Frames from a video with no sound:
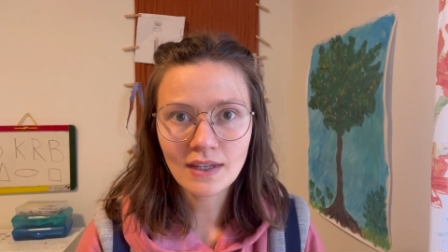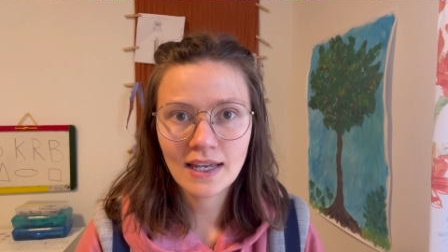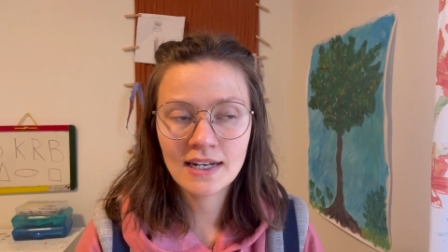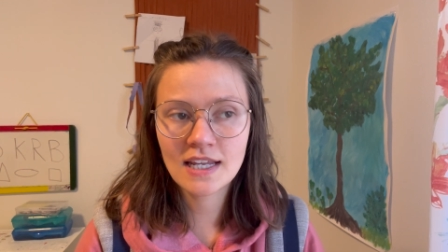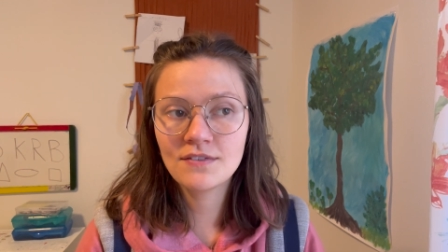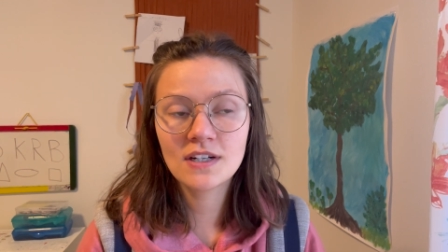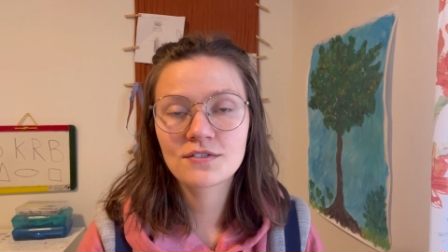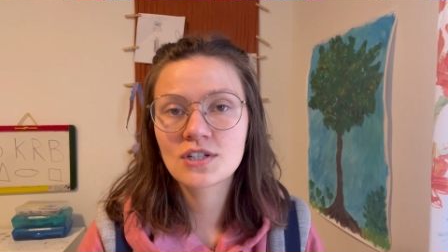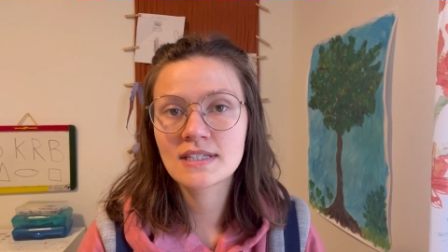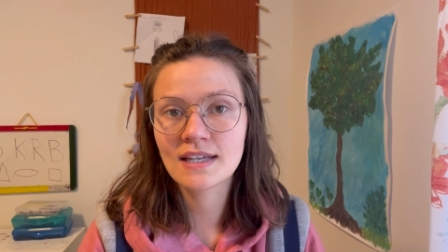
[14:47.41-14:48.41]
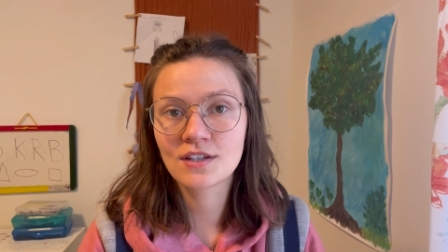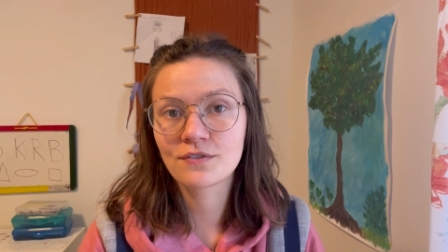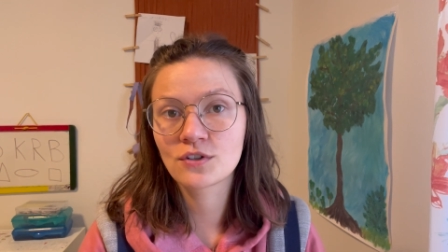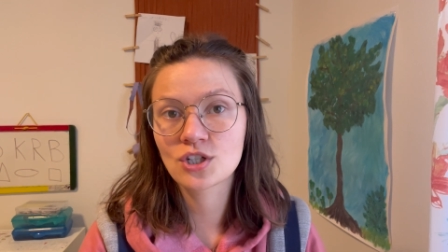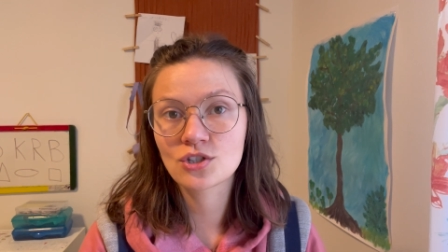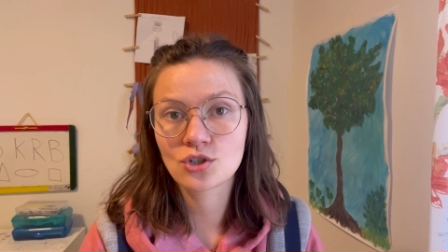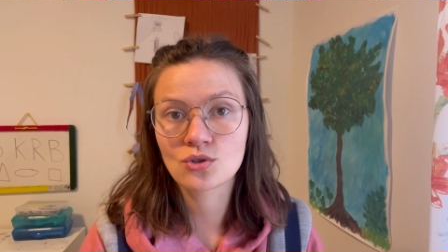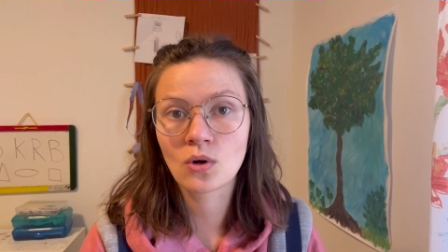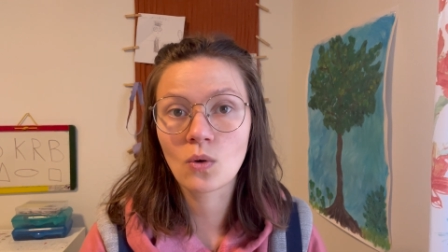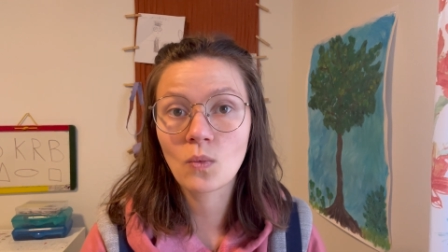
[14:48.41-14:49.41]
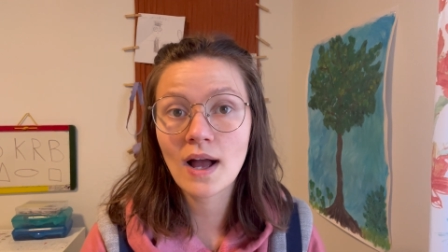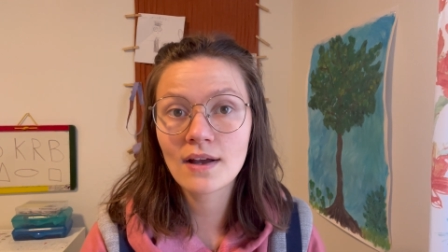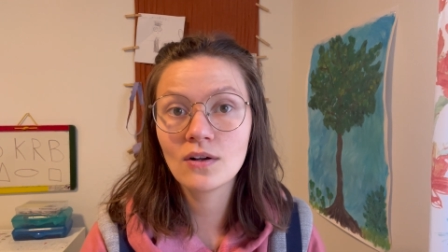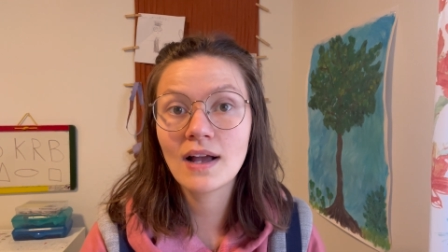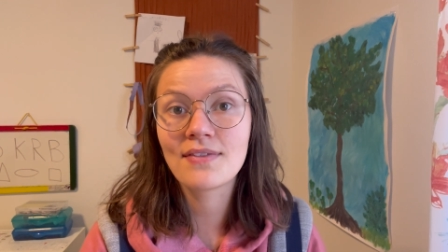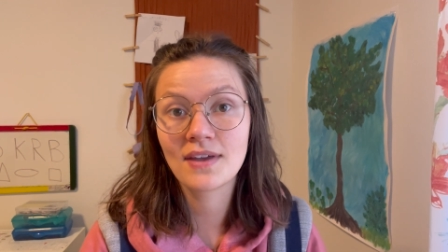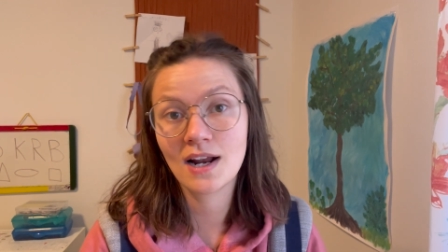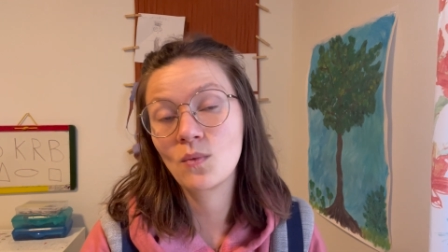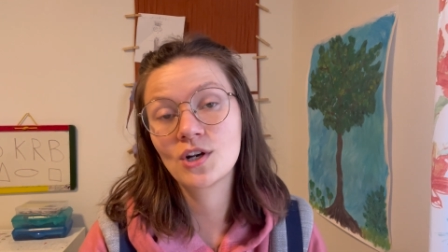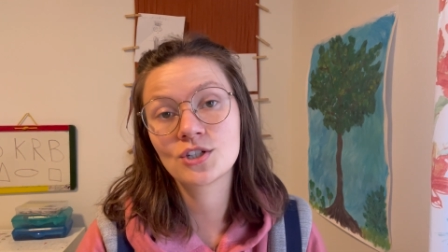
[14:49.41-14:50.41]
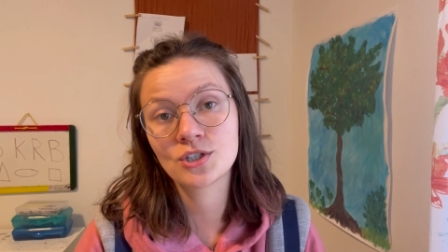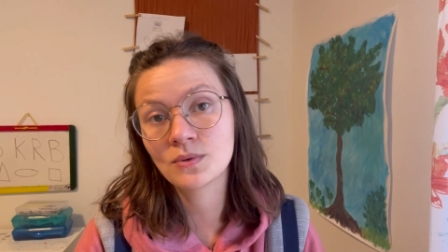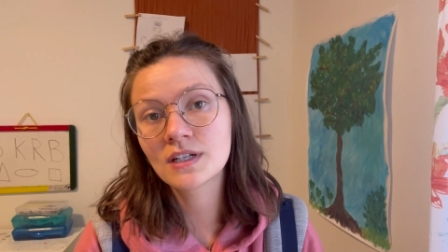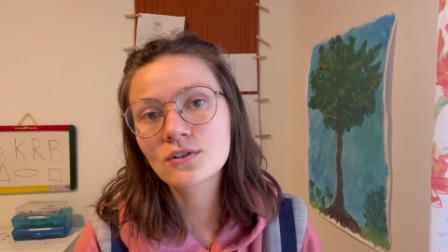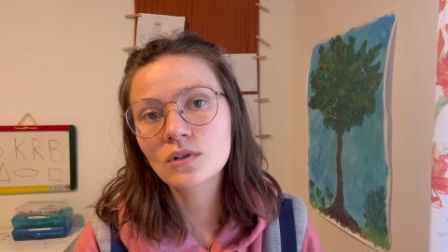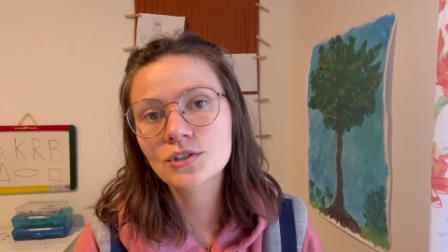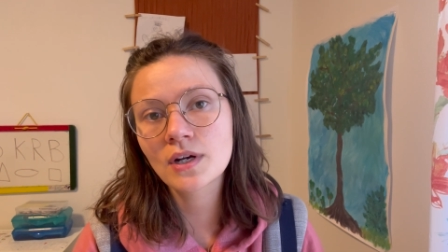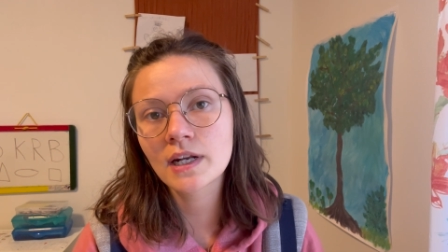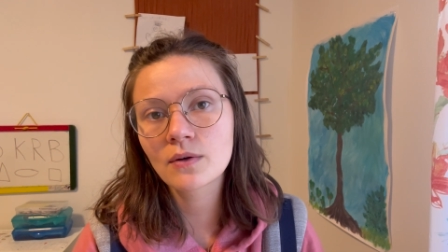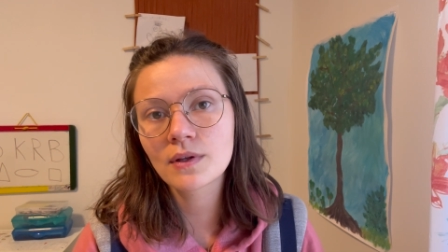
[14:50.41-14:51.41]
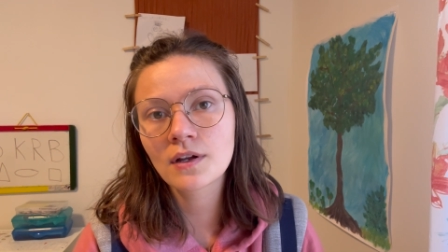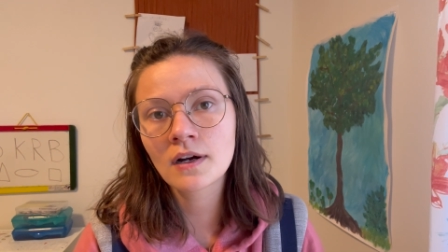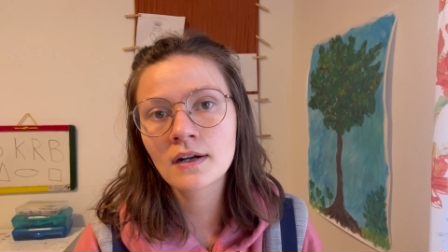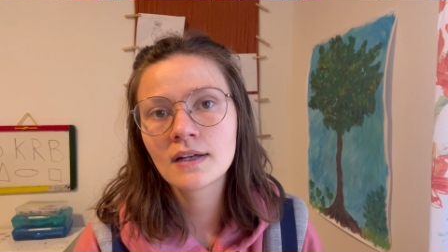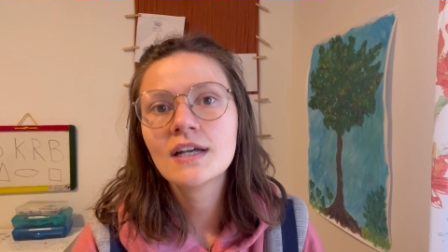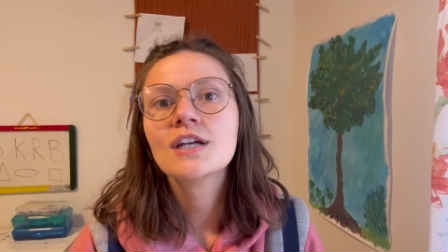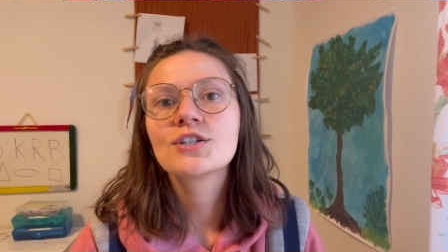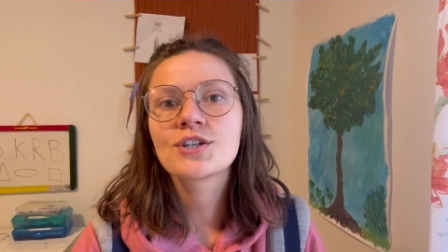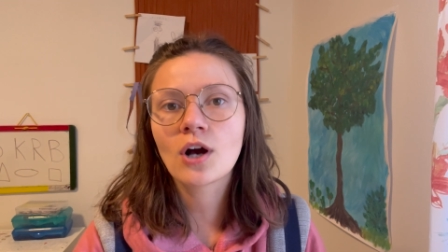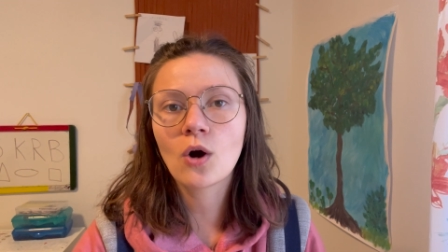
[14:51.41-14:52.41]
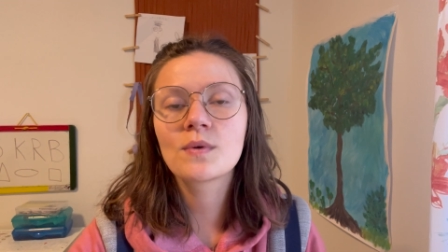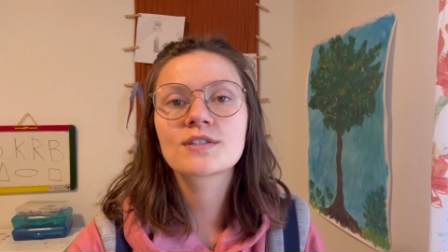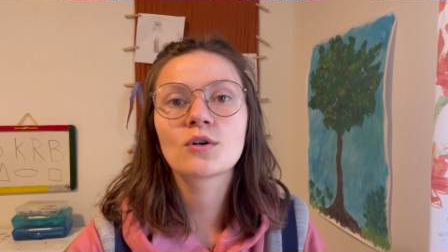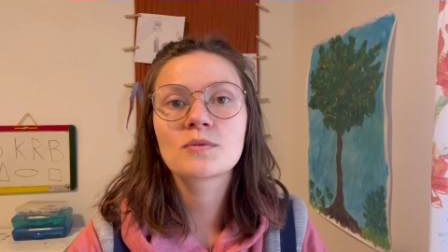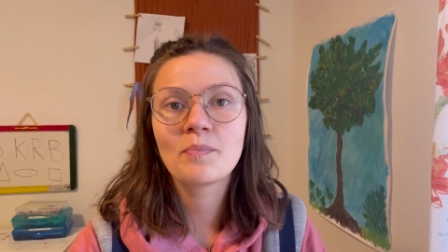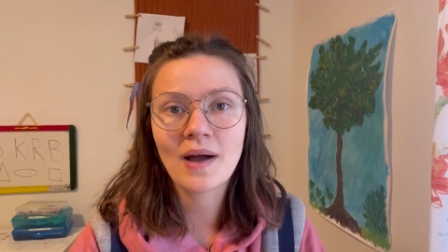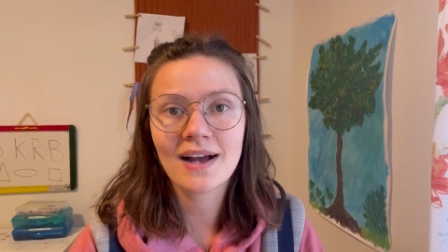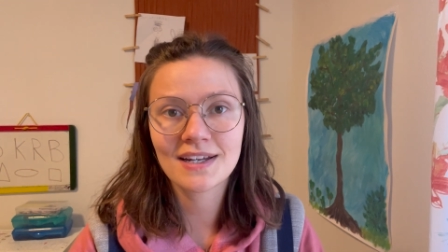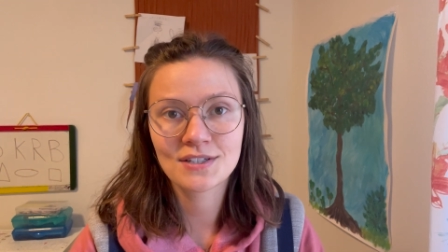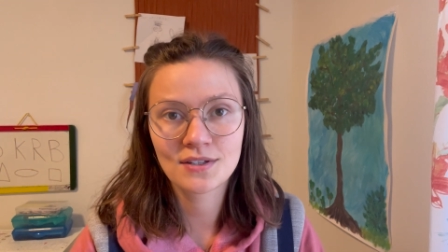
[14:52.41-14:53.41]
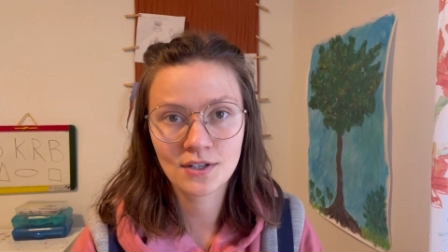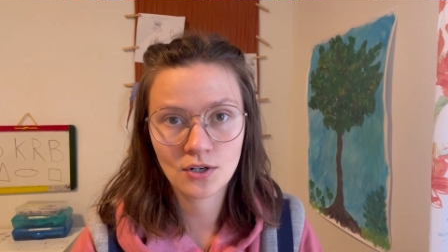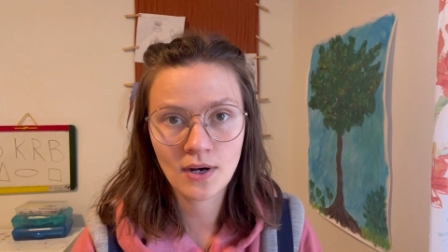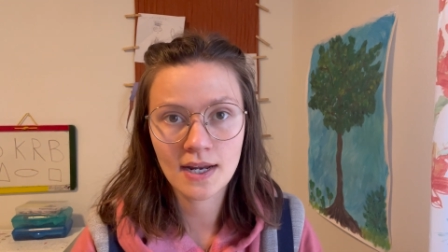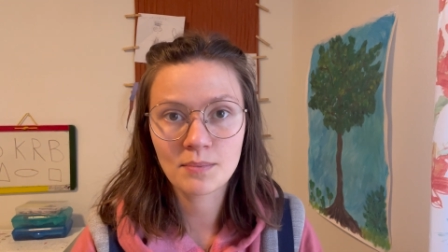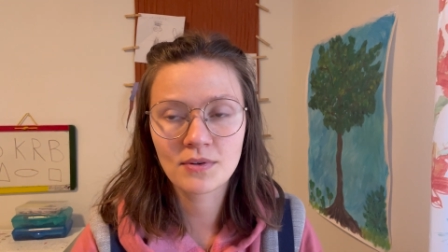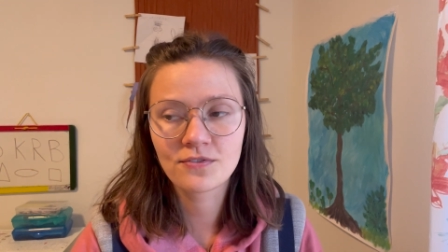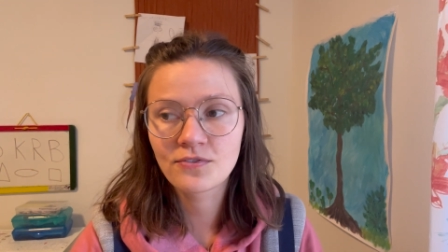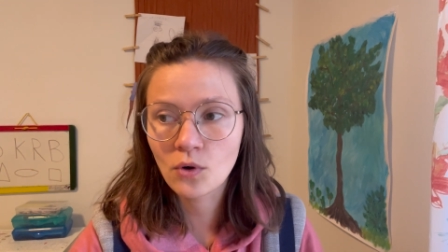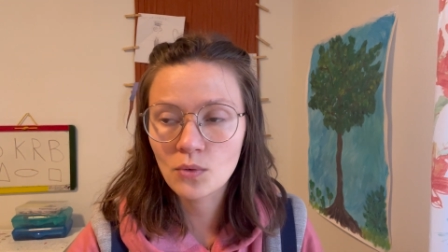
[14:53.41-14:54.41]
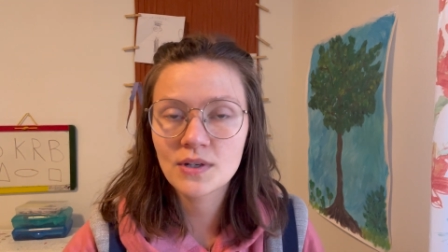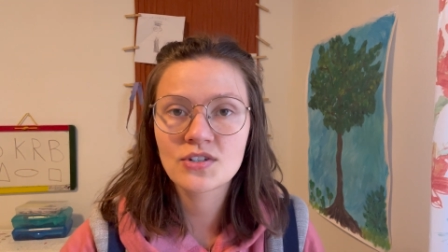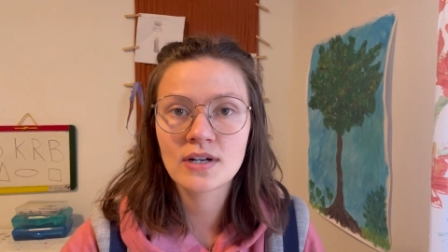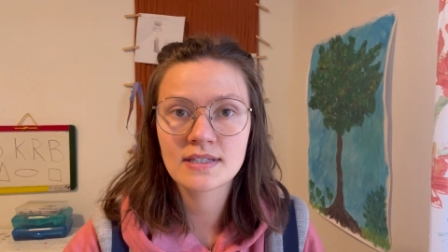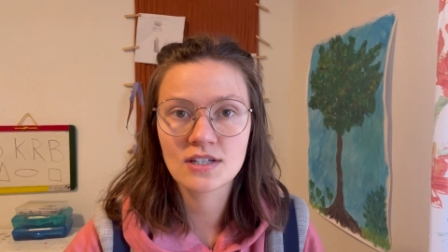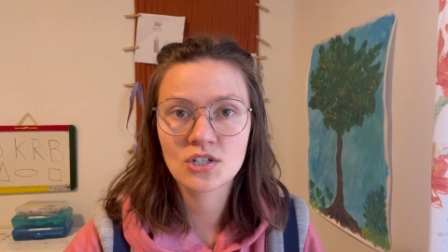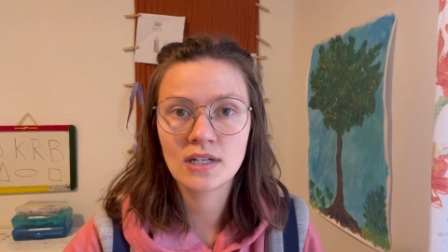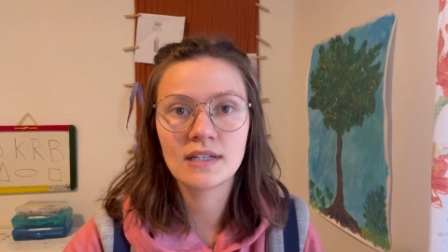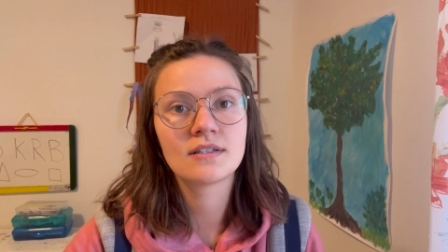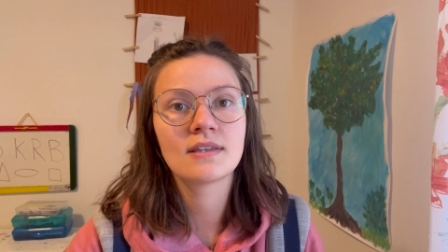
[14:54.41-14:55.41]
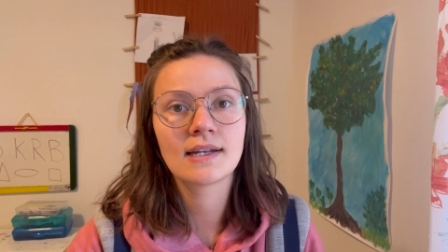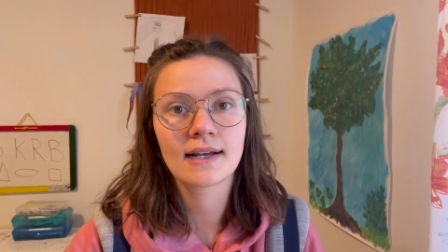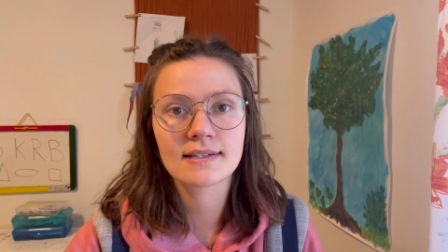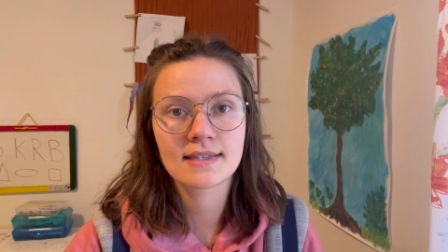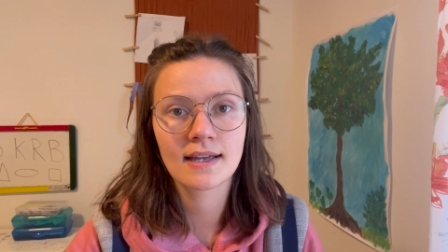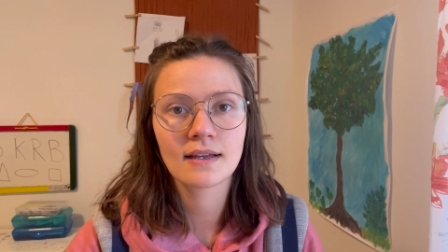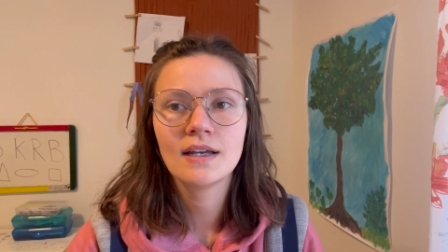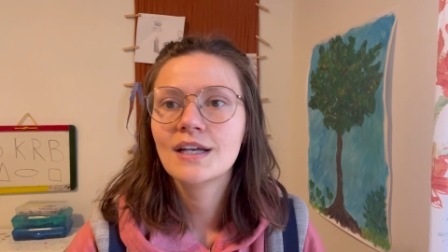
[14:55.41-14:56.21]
And even if she's in there for just a short while and then I want to do an indoor training with her, she always goes back into the crate before we transition into the next thing.